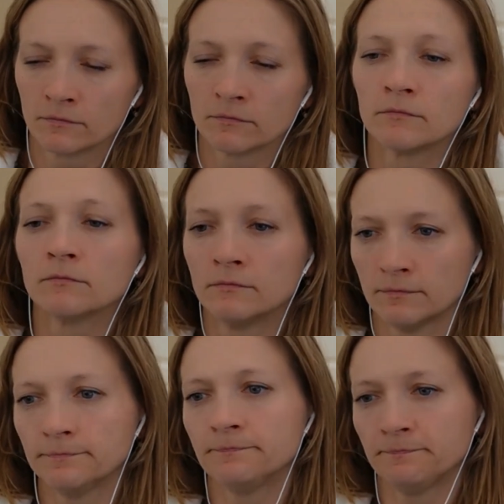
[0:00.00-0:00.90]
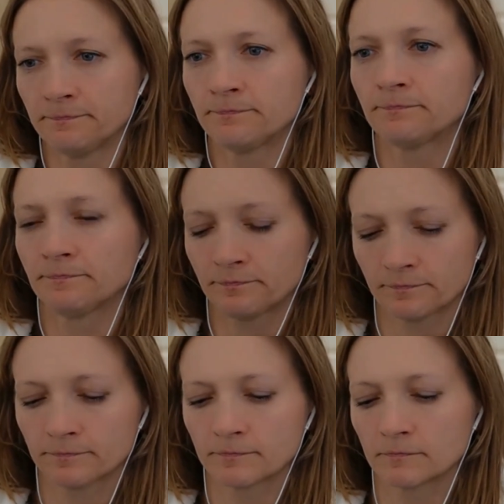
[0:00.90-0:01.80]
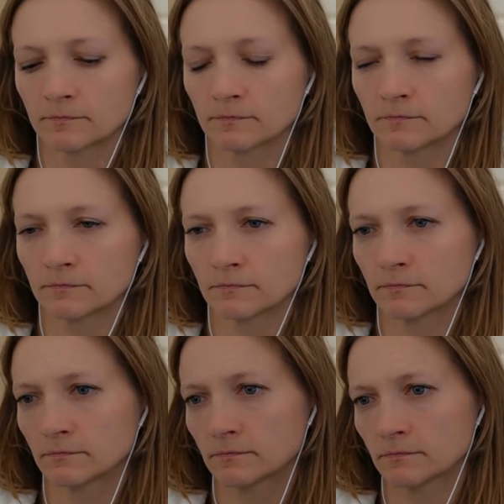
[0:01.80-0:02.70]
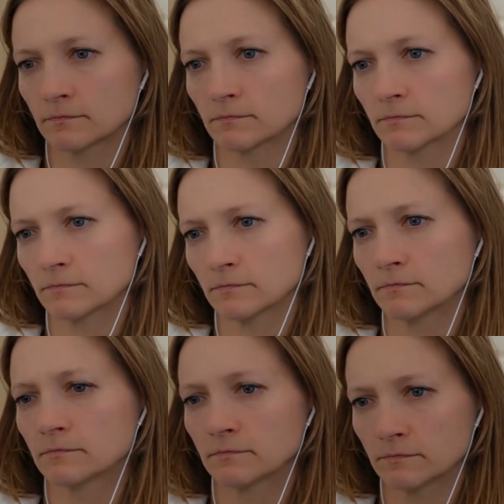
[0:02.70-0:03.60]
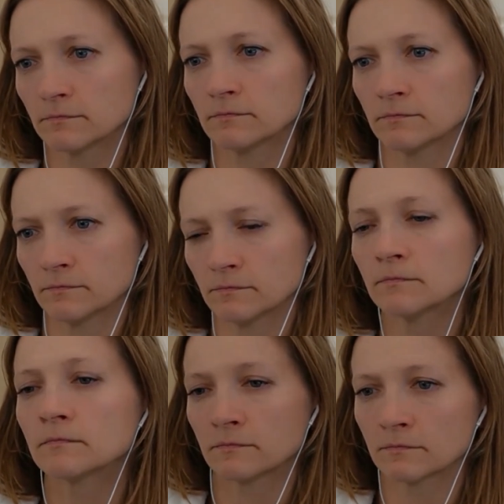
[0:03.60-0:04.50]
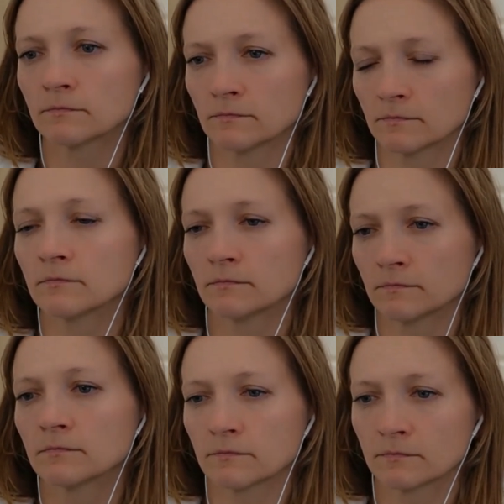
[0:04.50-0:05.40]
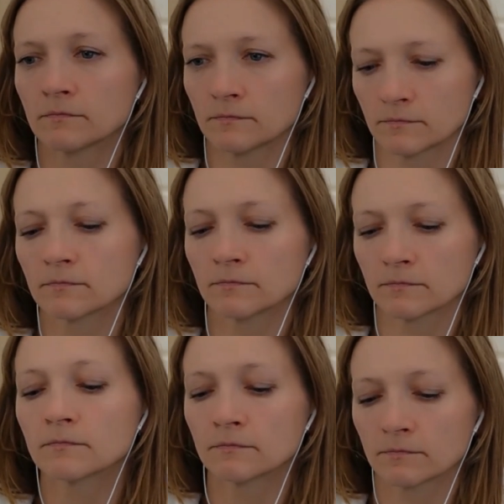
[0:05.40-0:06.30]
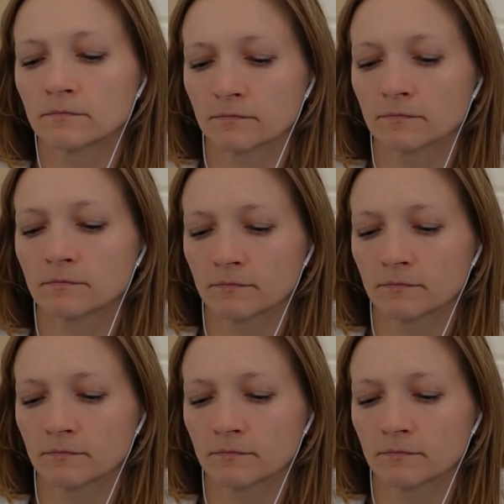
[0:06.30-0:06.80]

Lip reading: [no speech]